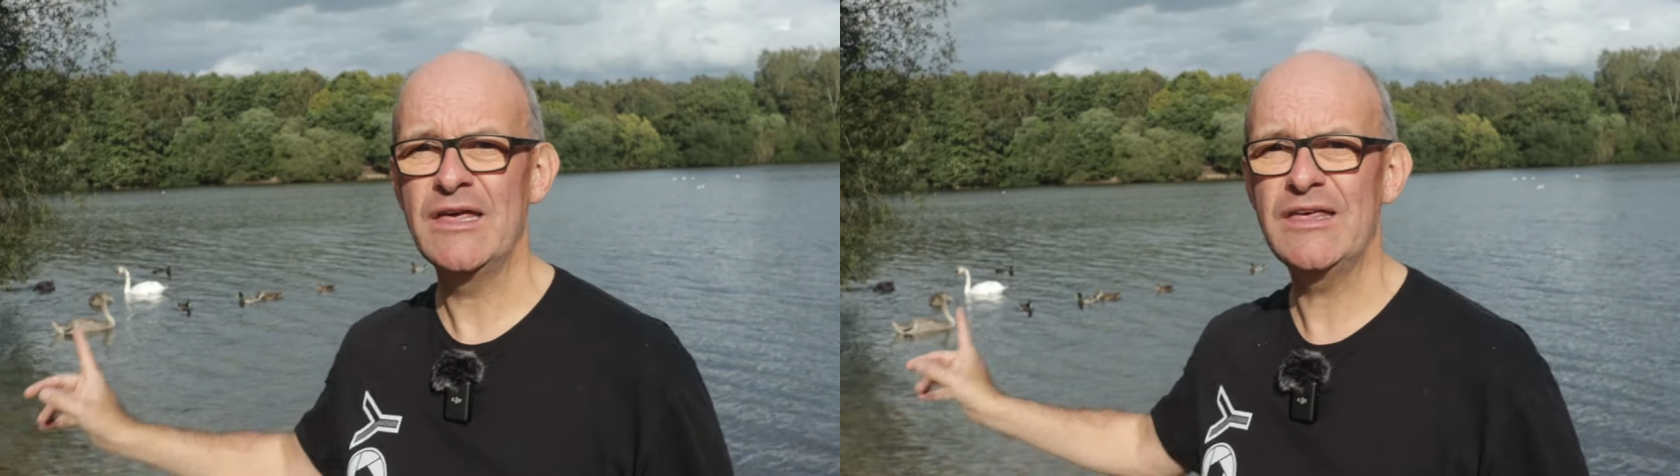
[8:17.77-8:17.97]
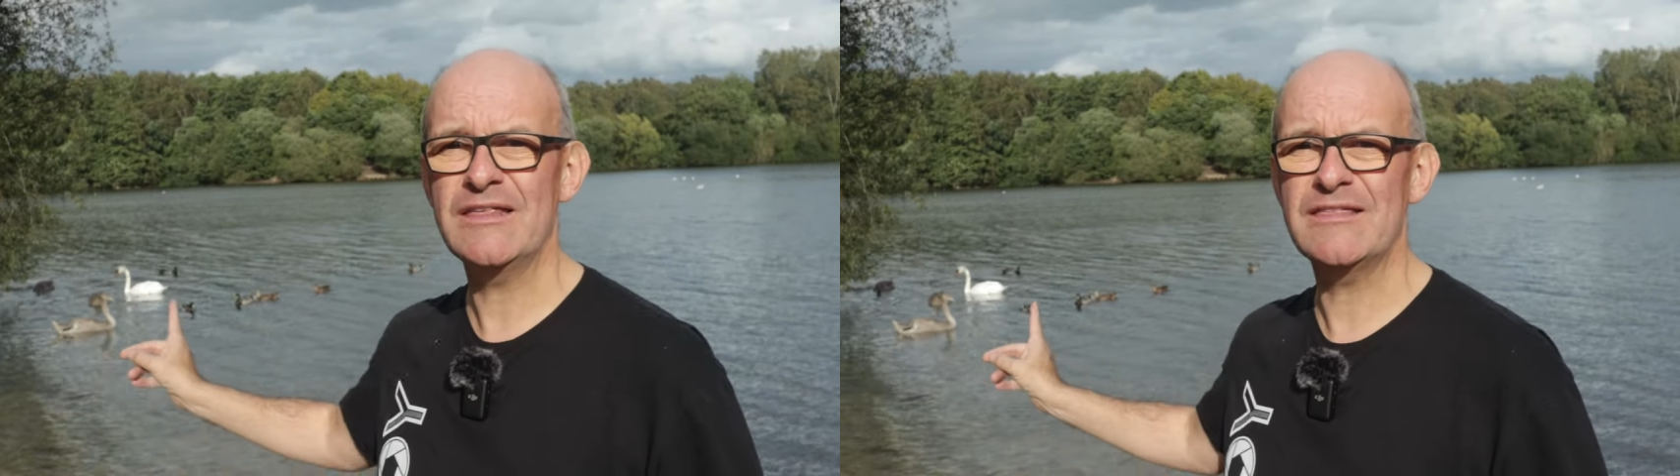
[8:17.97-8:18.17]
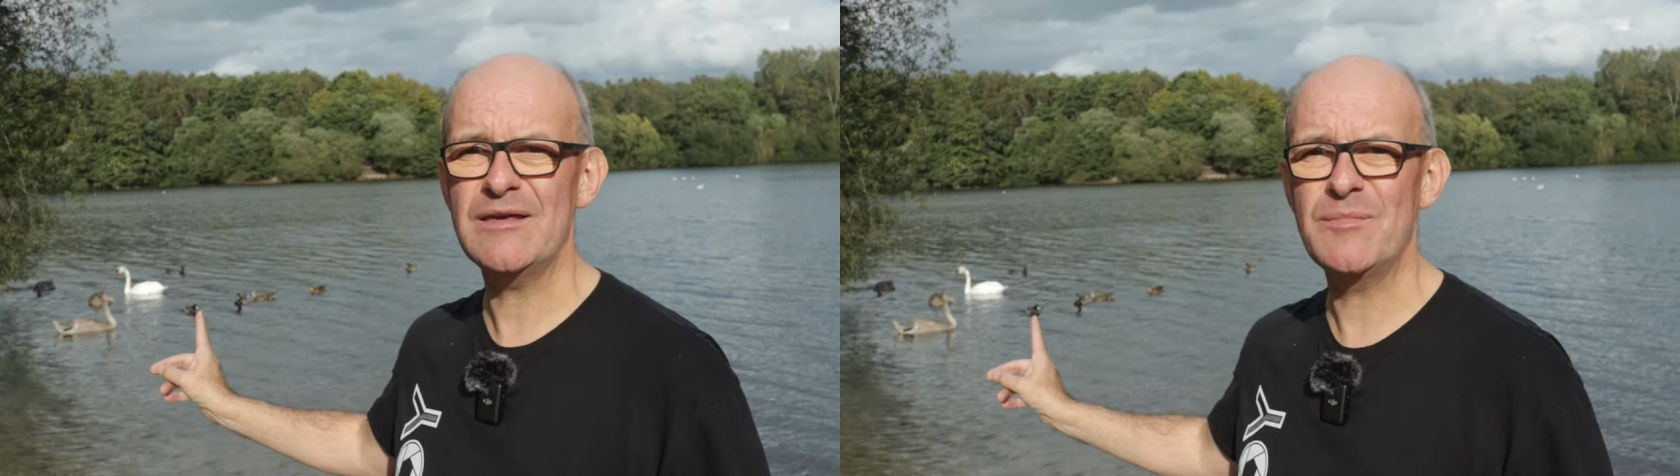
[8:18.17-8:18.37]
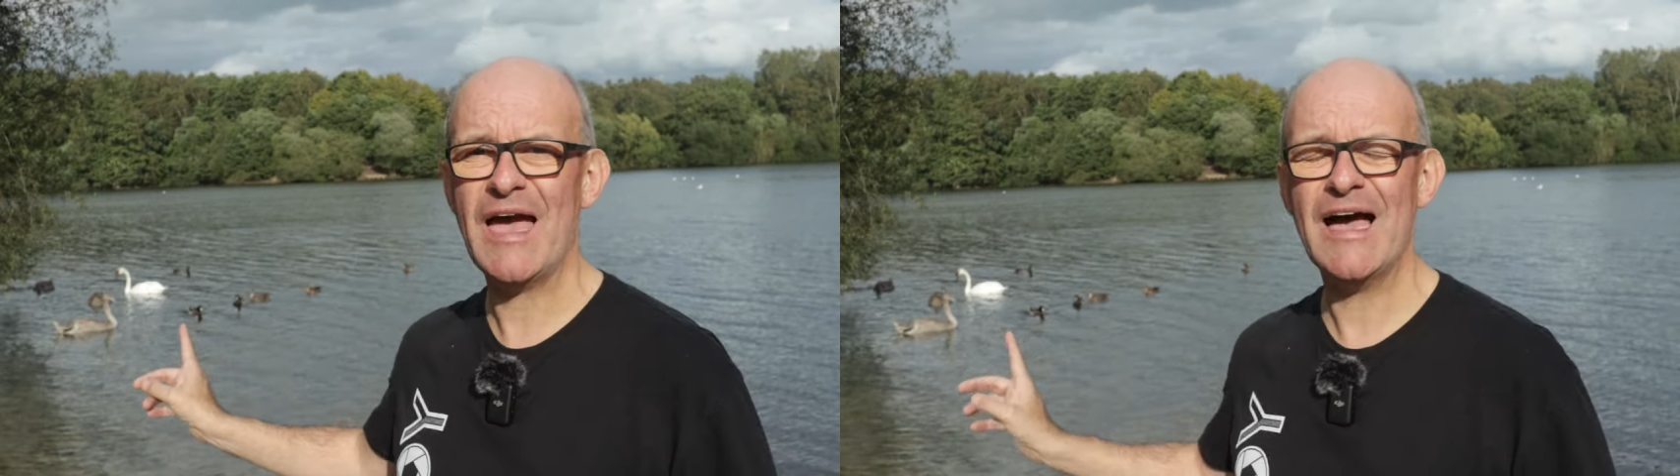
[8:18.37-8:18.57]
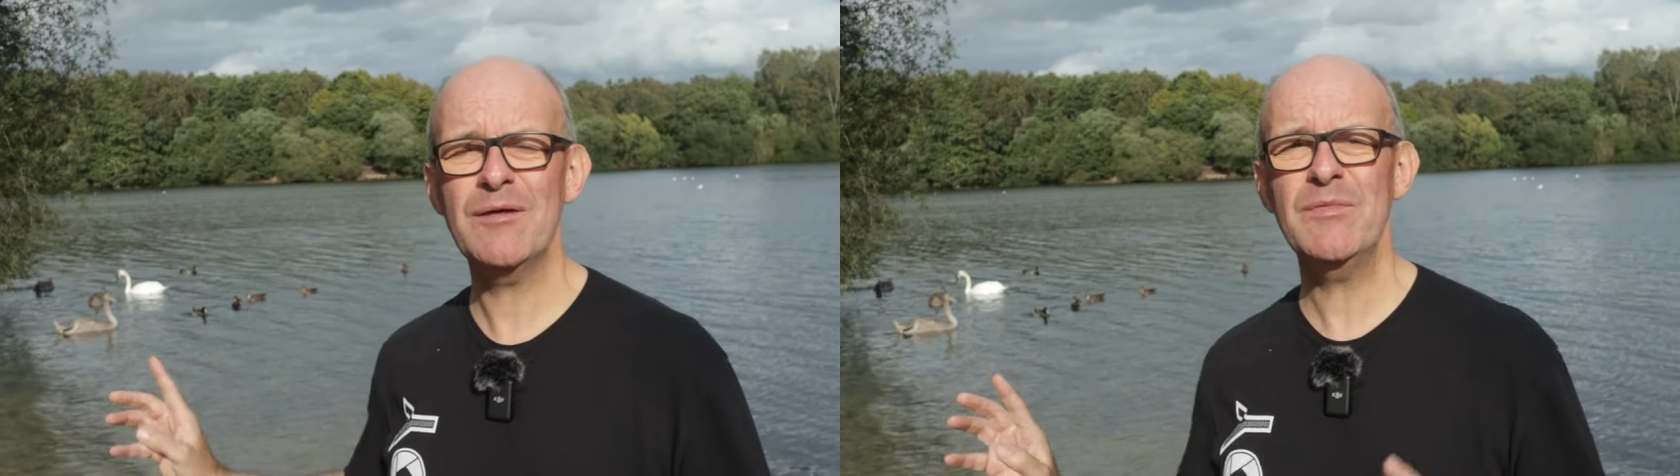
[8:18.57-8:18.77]
You can see
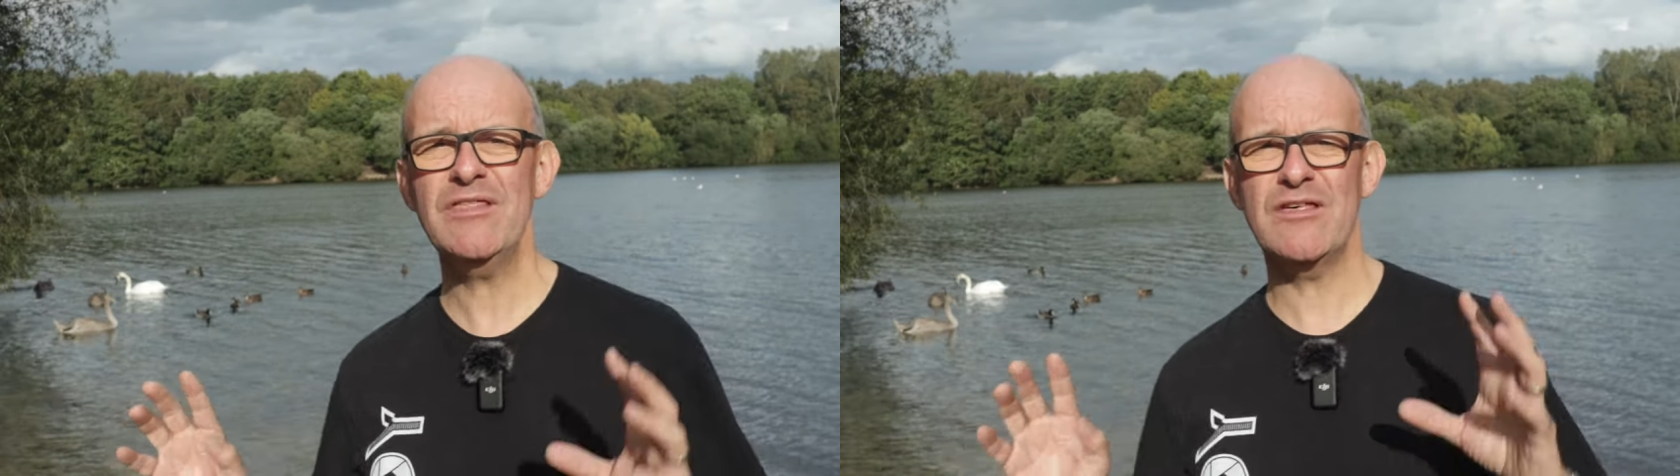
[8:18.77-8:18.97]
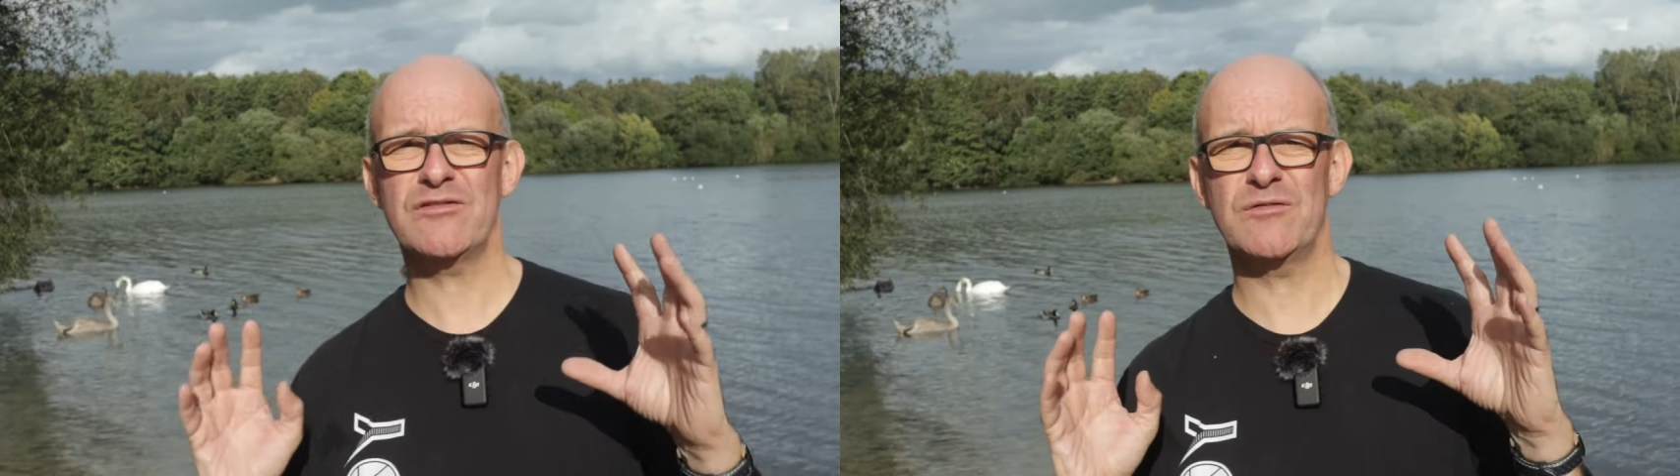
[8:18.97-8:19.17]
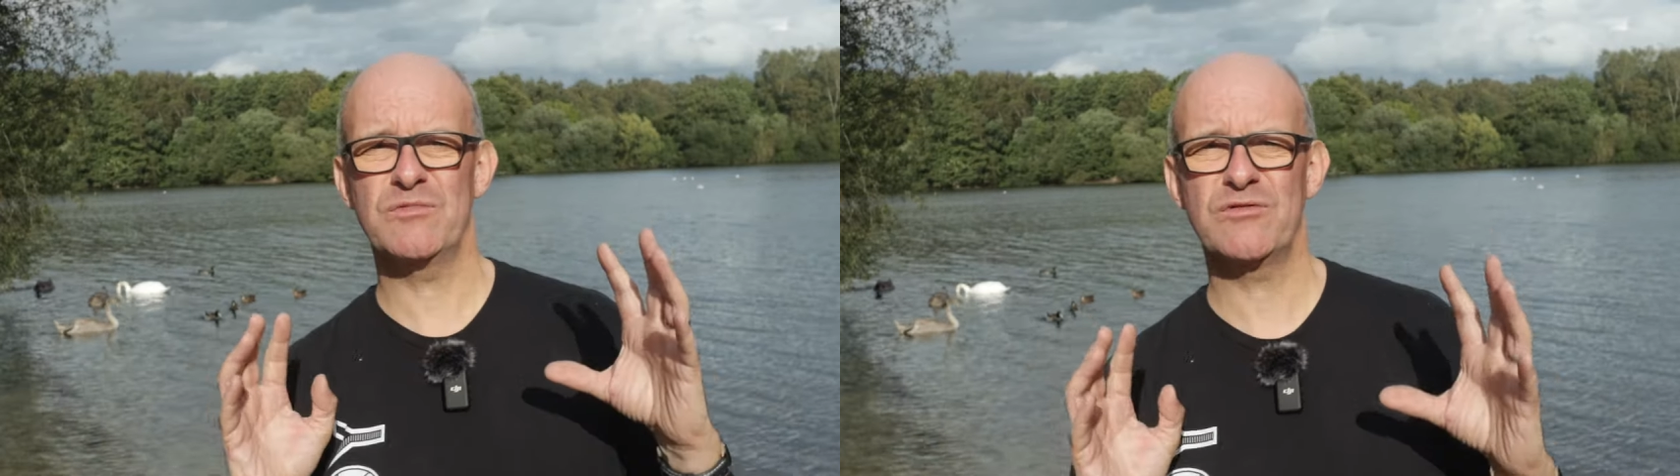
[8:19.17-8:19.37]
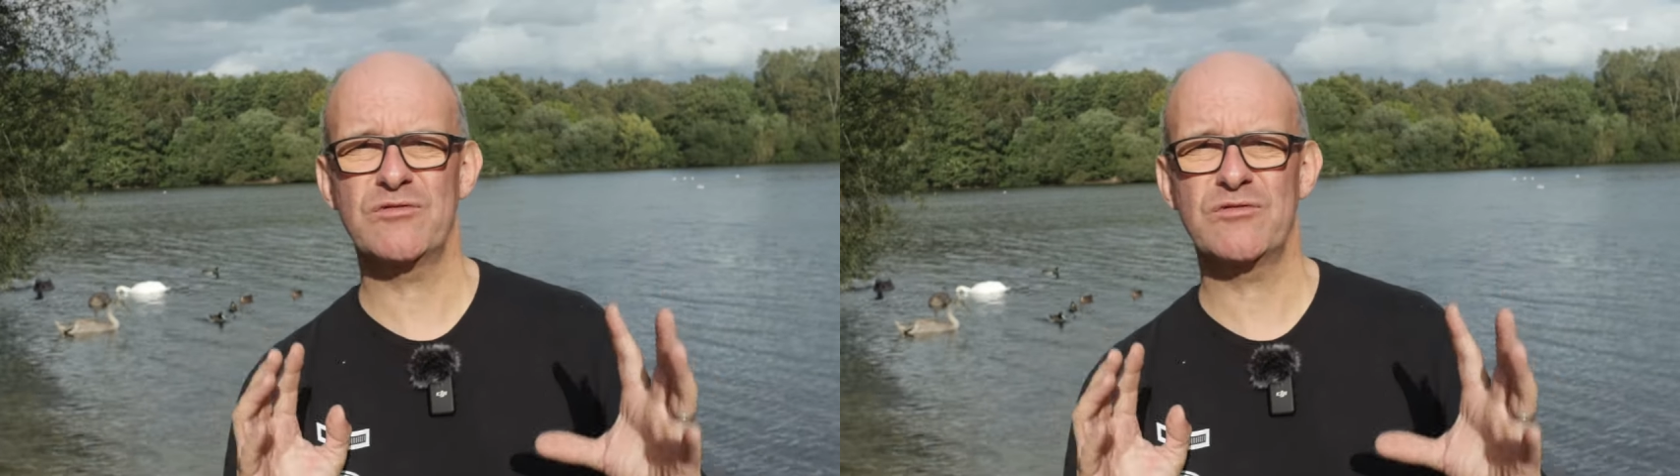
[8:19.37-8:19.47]
behind me there's some